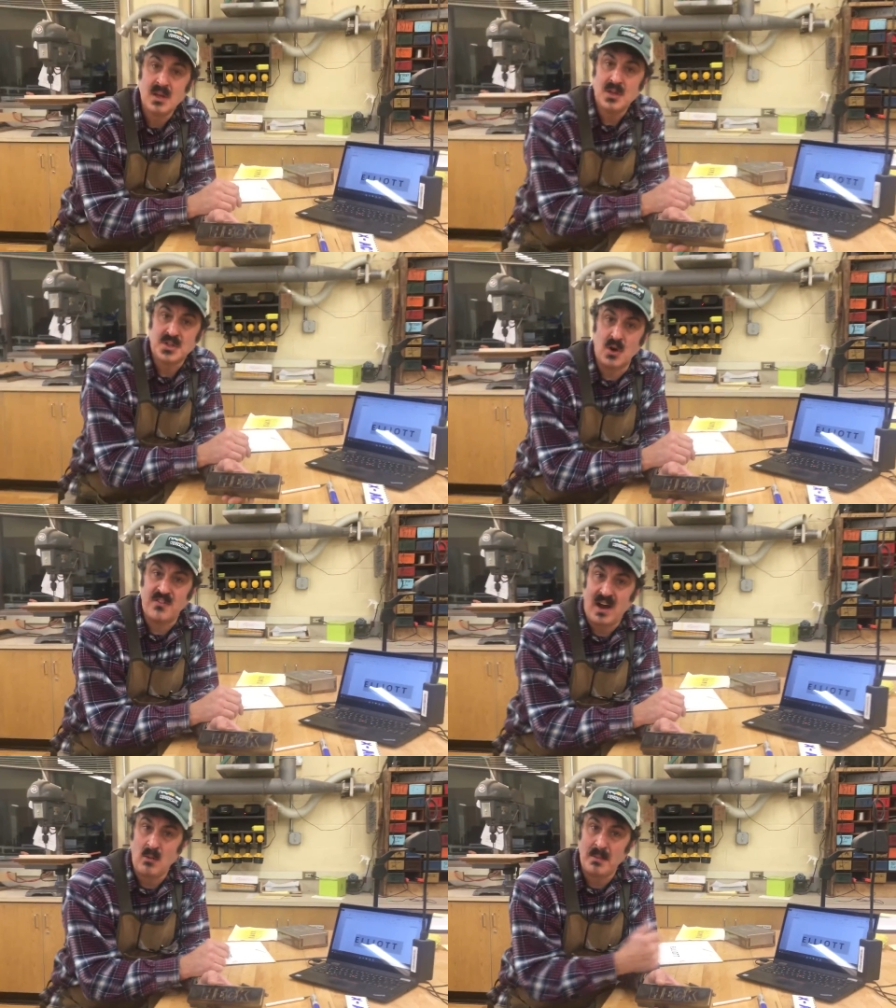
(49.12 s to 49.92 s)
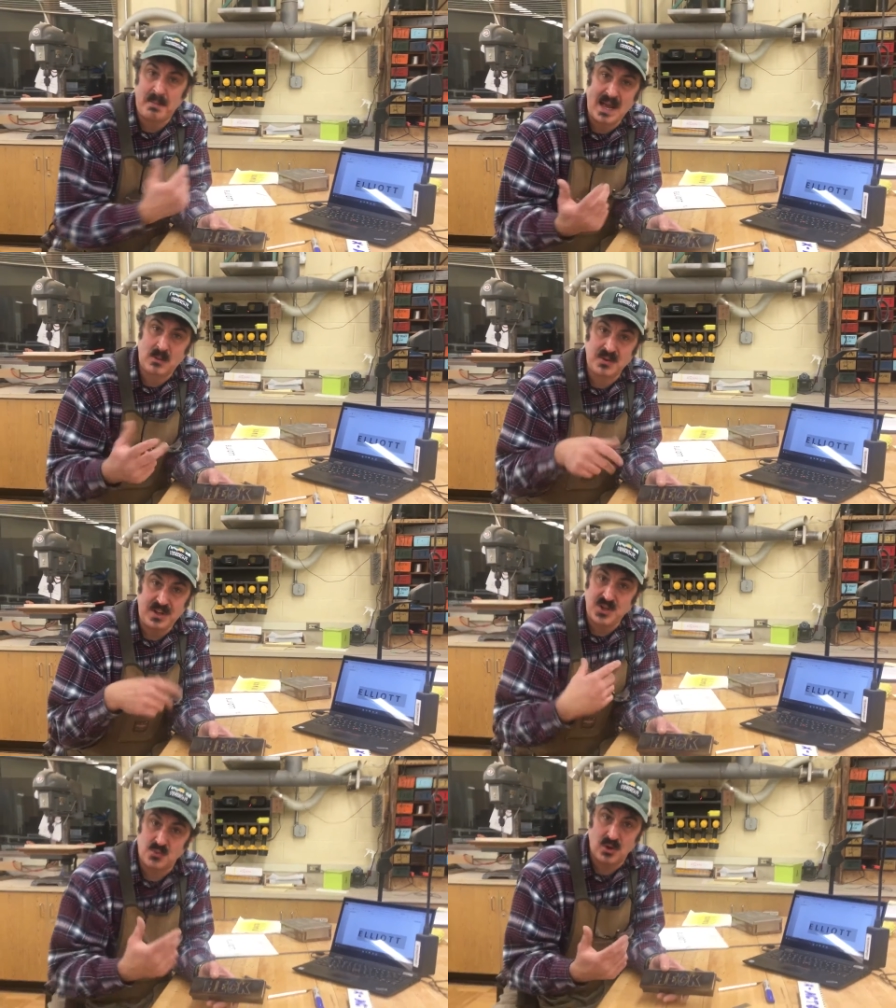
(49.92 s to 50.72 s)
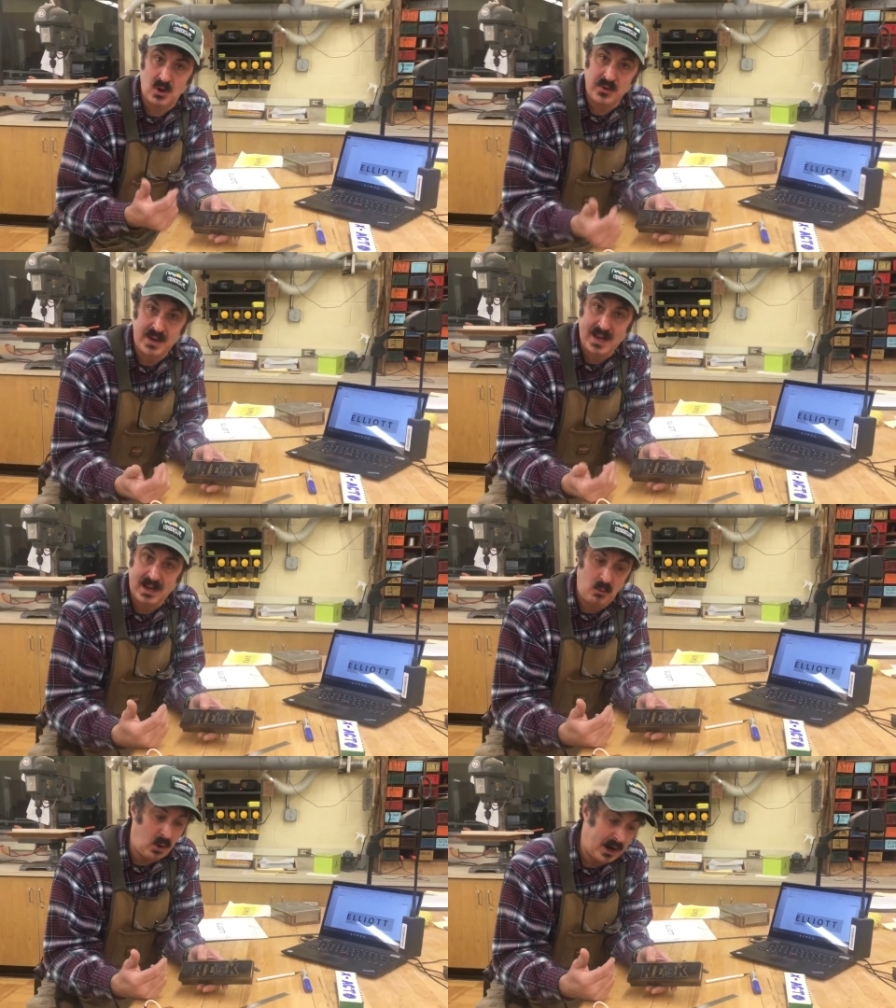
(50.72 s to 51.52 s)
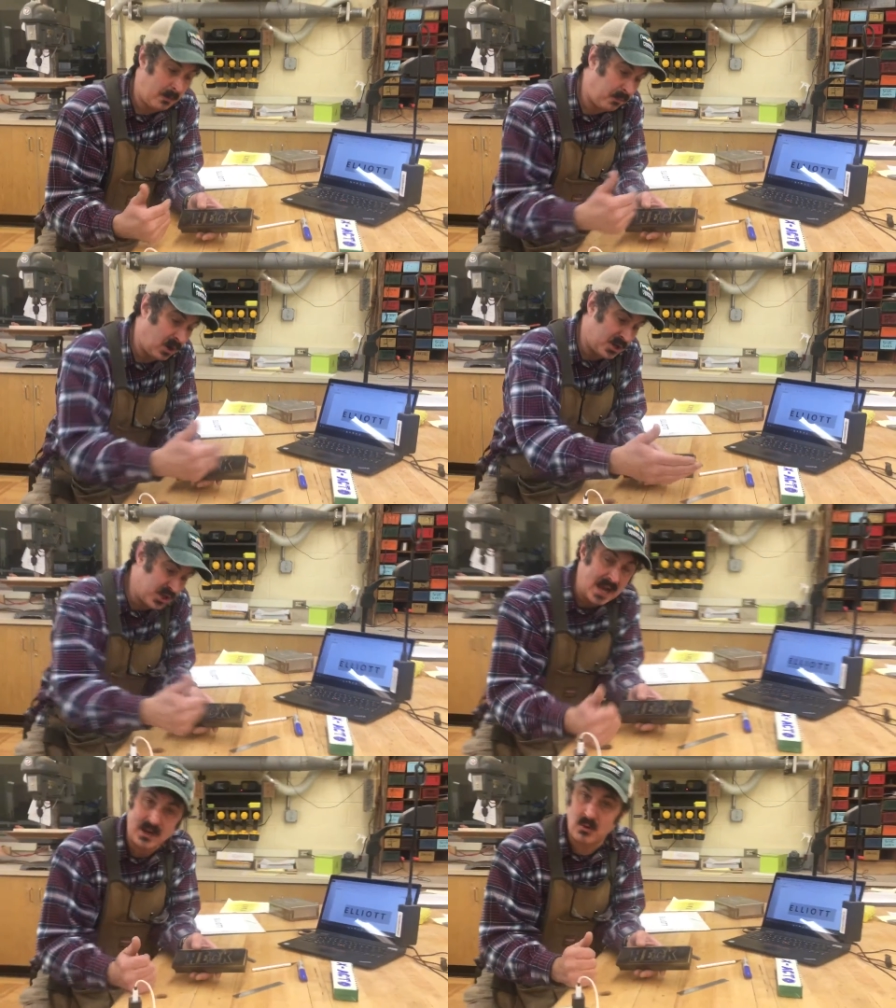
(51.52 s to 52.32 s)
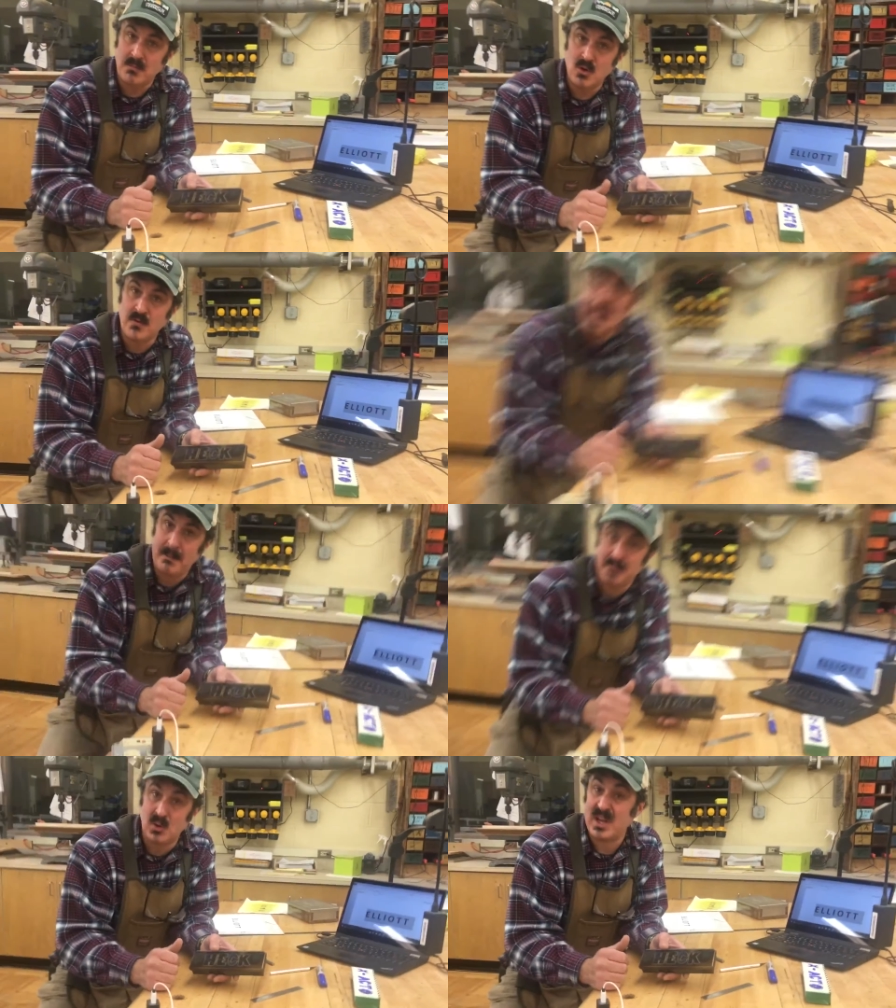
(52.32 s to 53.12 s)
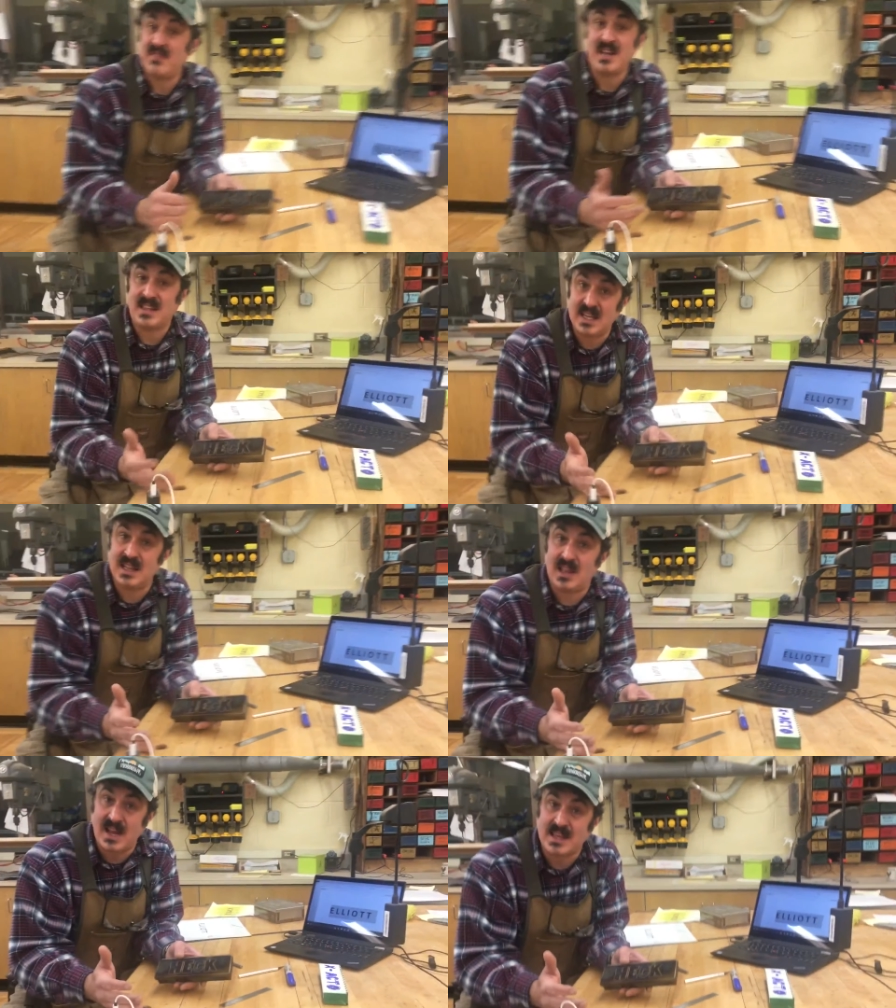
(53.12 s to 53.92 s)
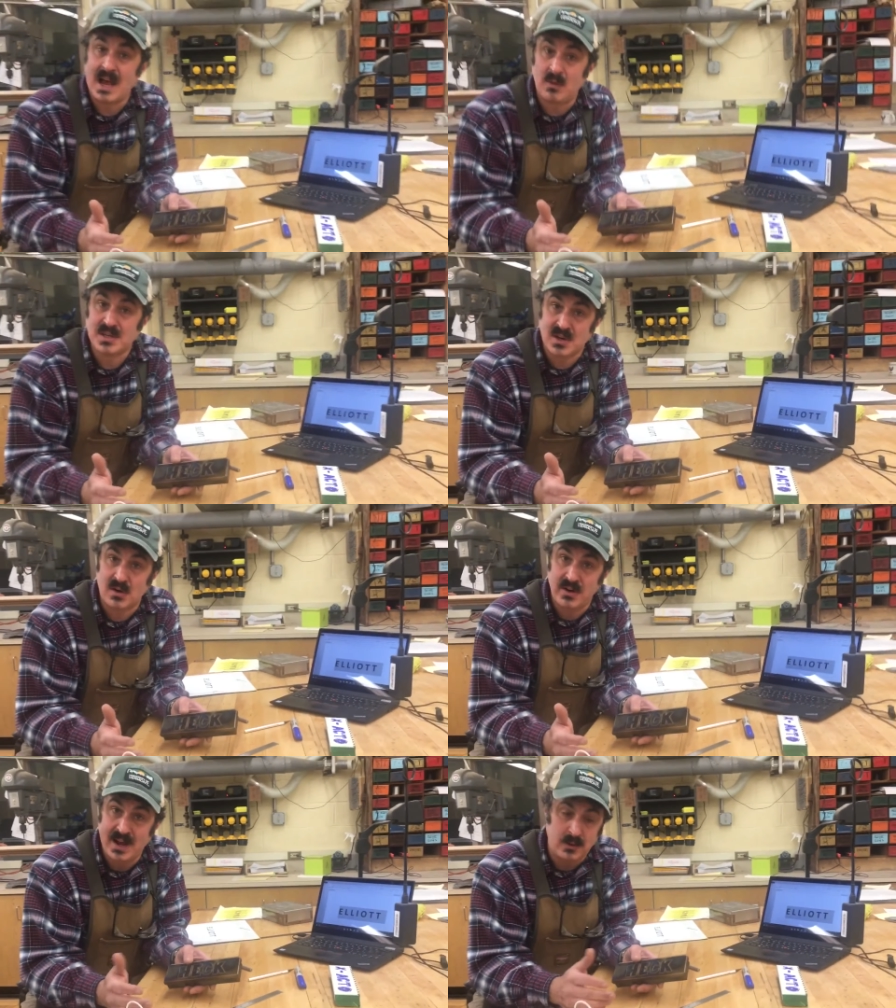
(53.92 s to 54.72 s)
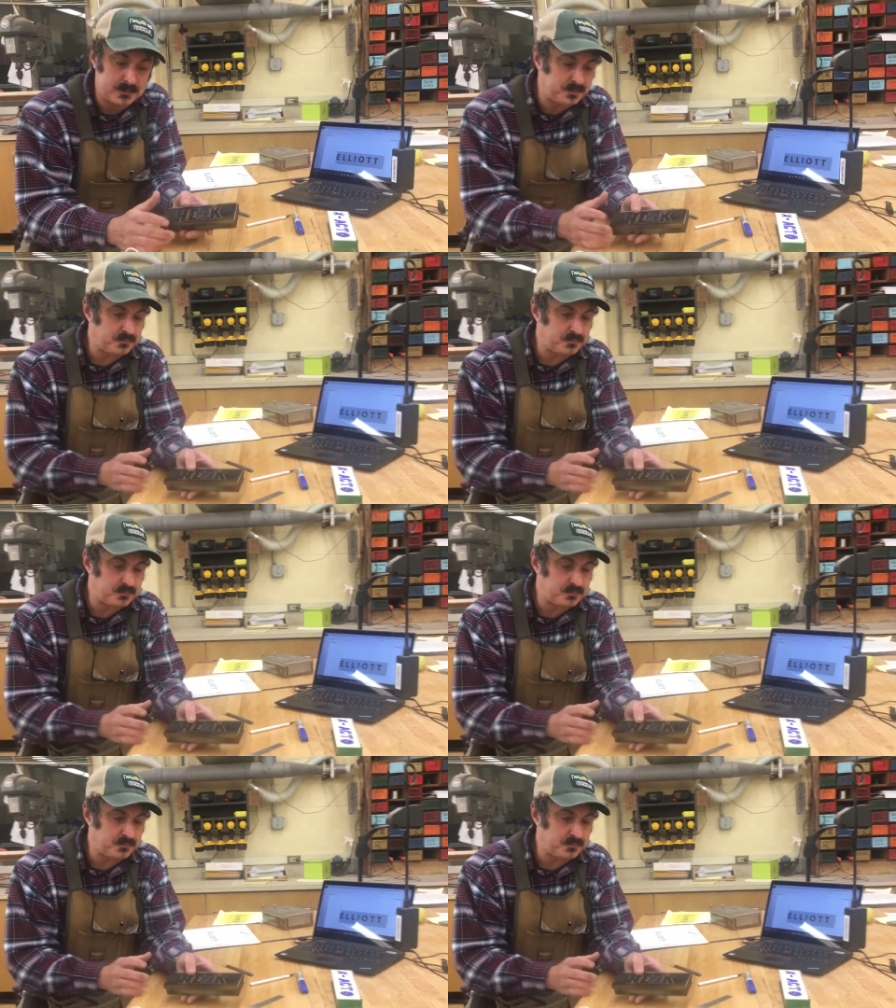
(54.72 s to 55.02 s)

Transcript: So if I went back with a drill that had a wire brush, I could remove that bluing if I didn't like how it turned out.